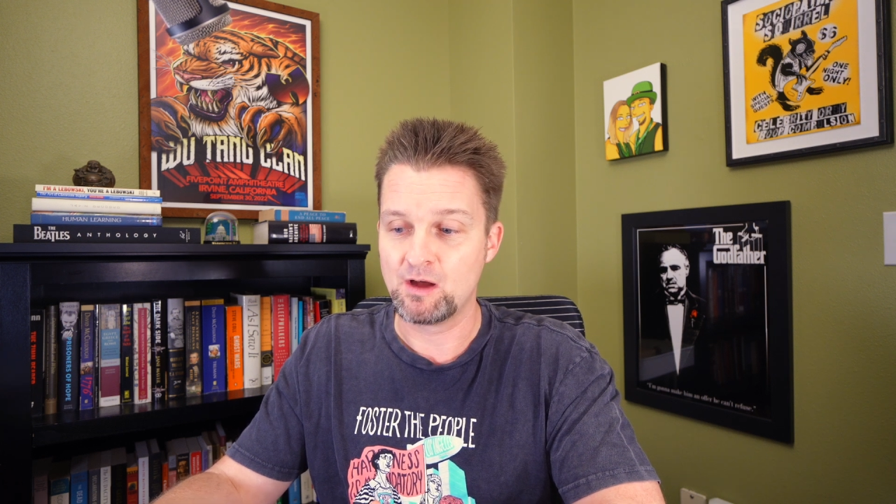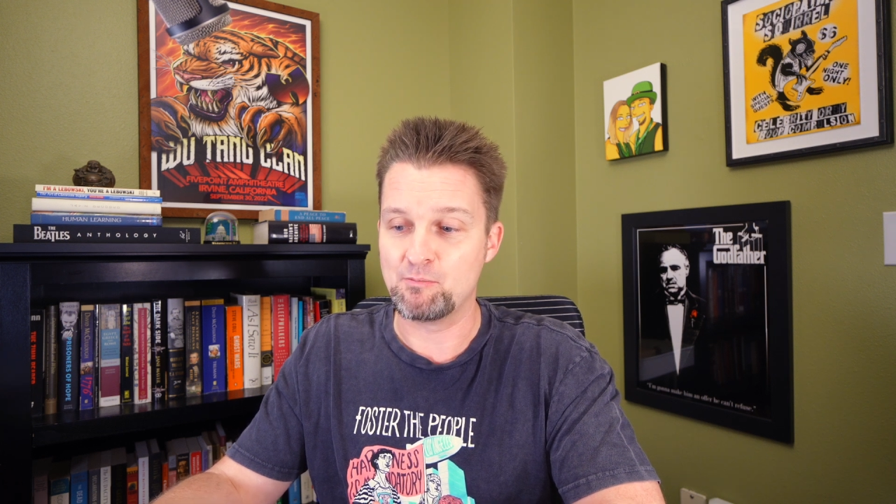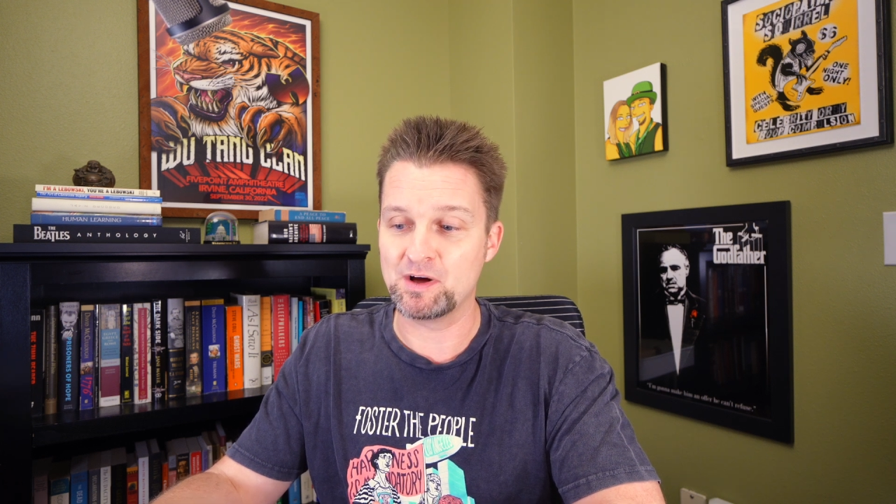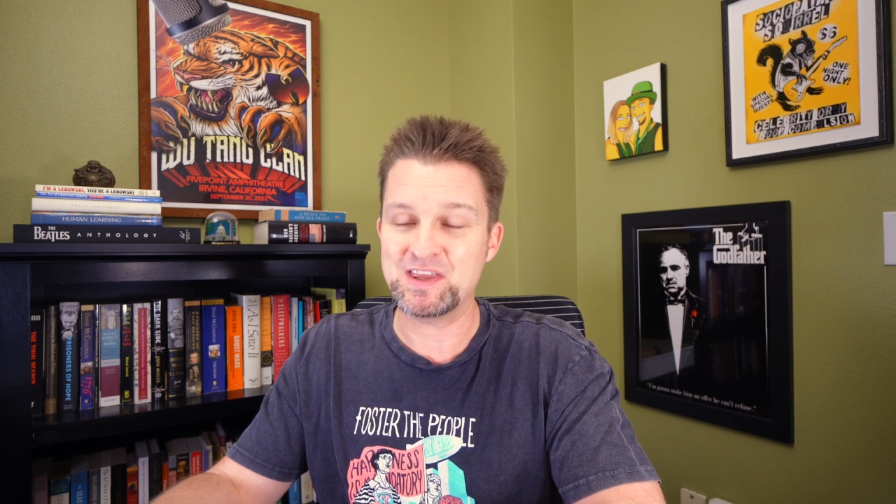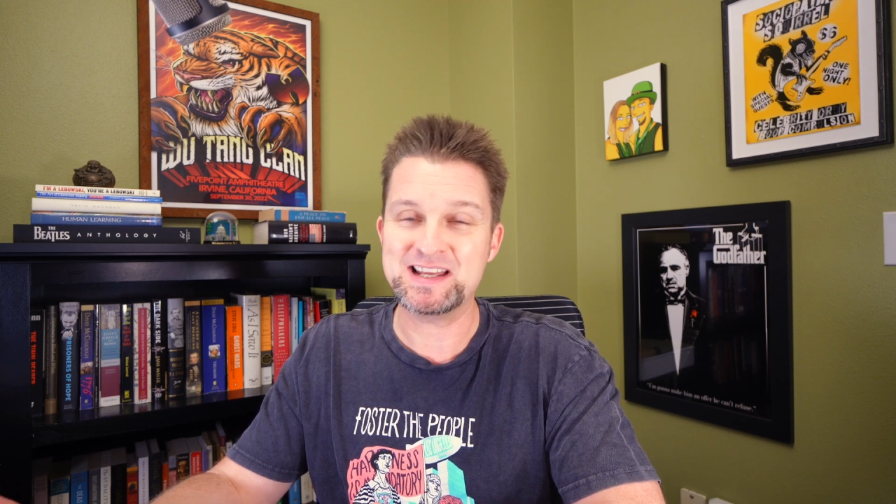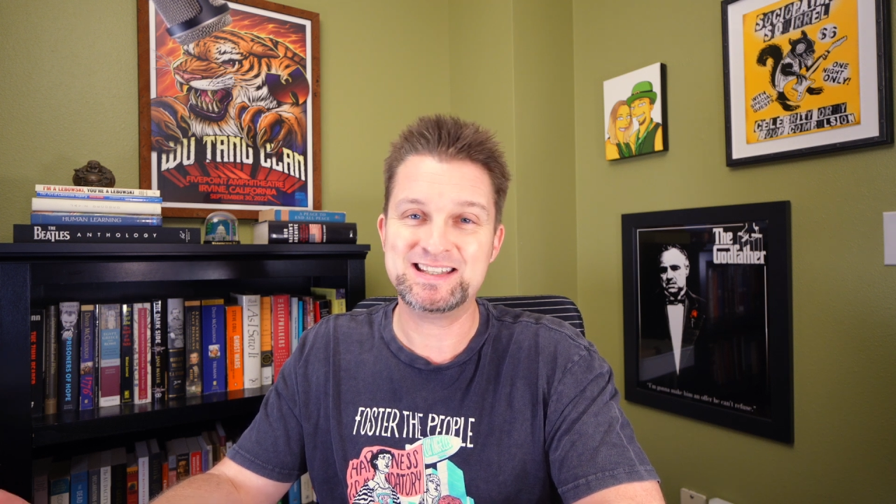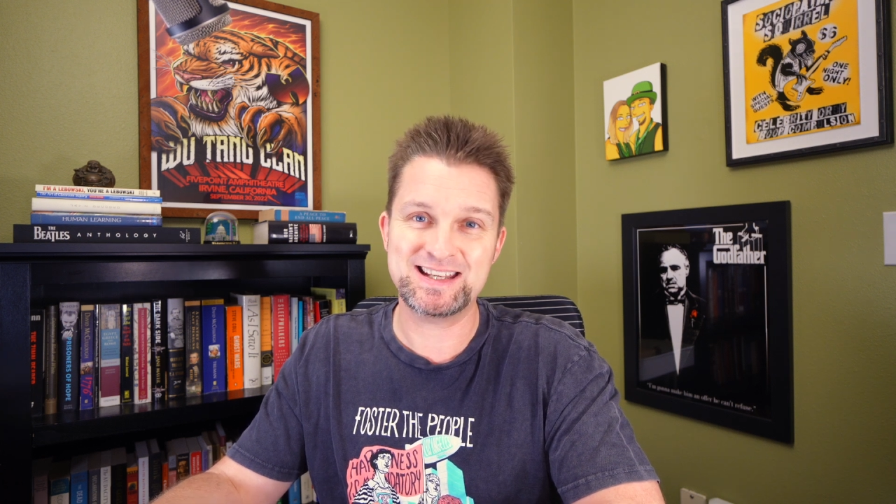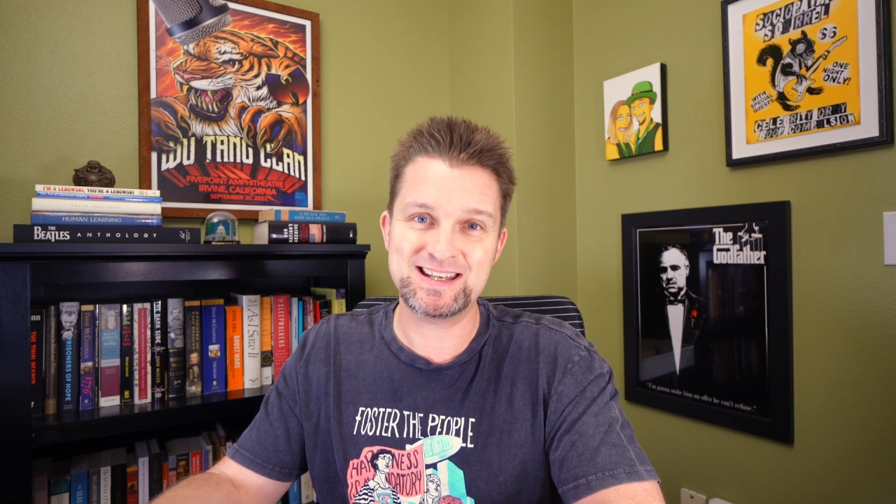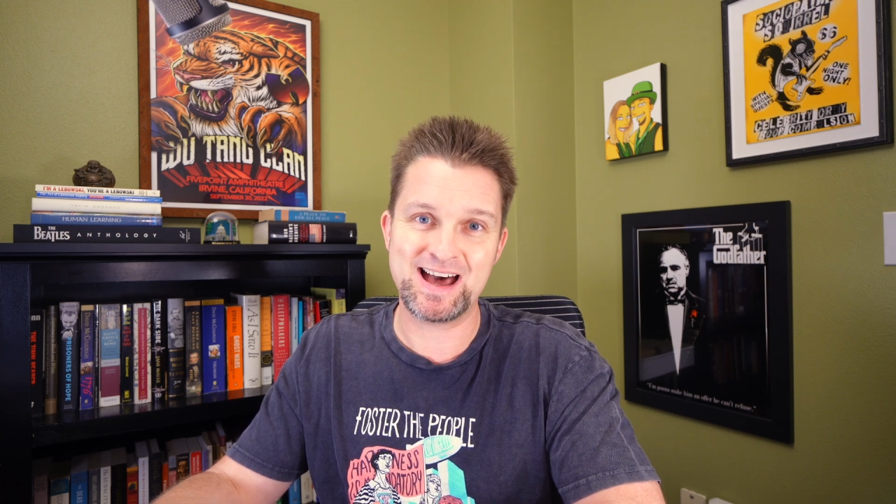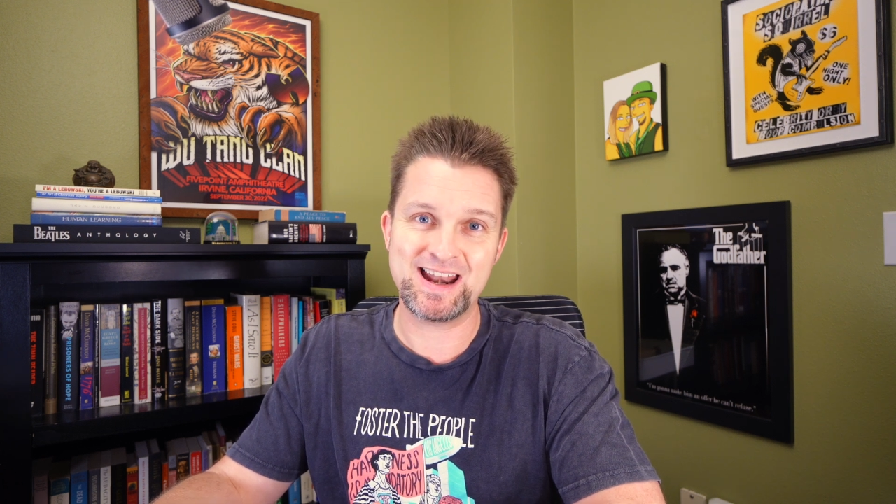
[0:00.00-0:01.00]
but they
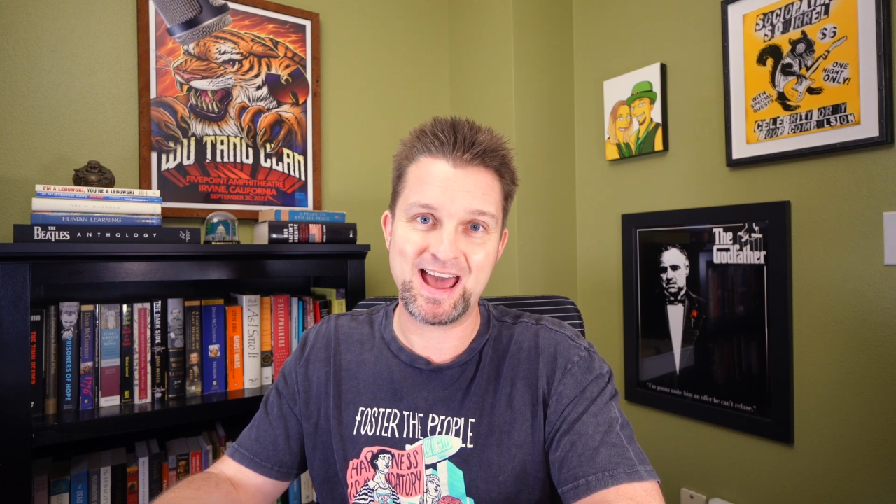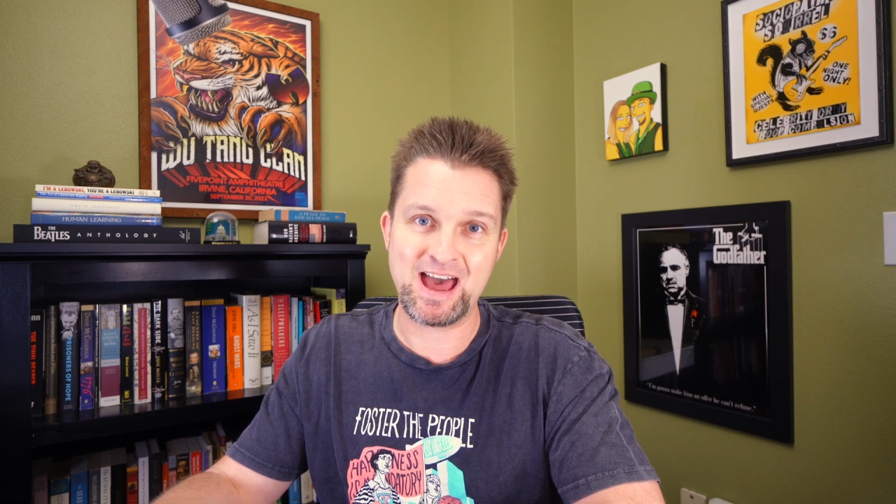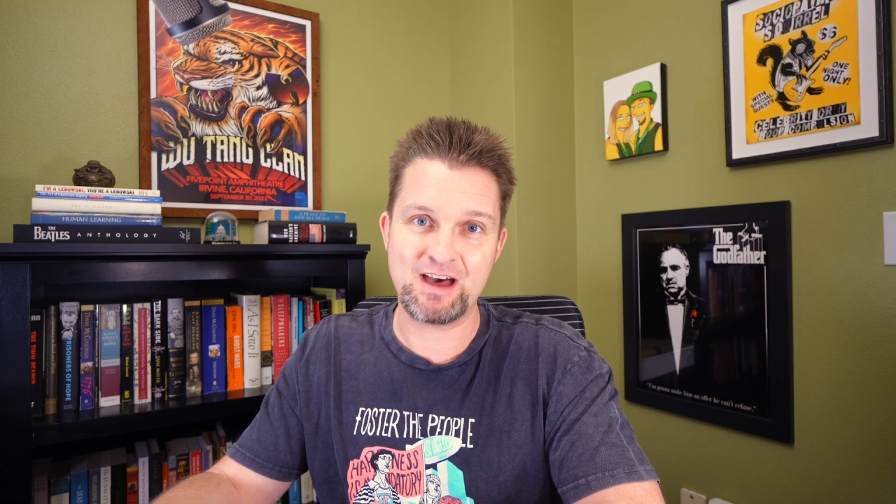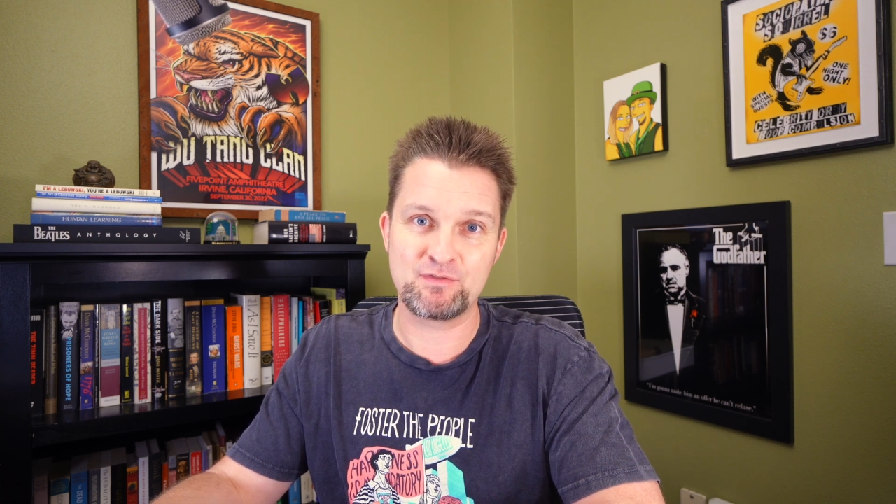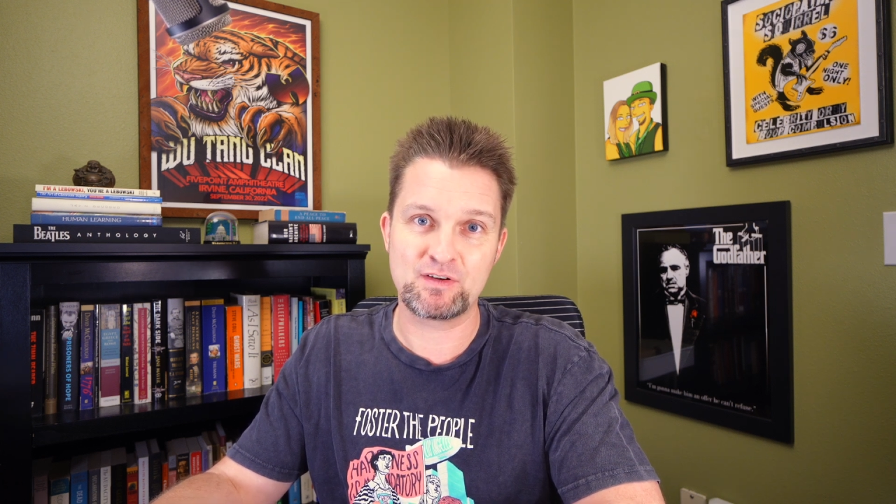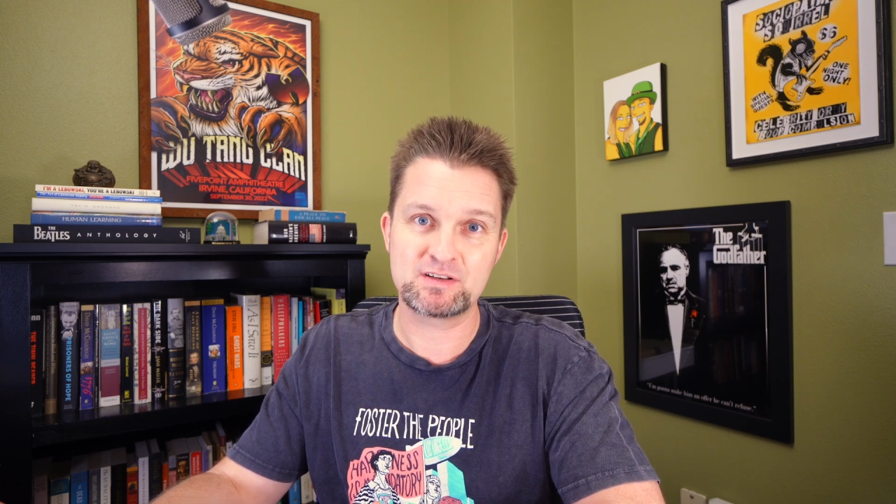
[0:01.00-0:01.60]
did not have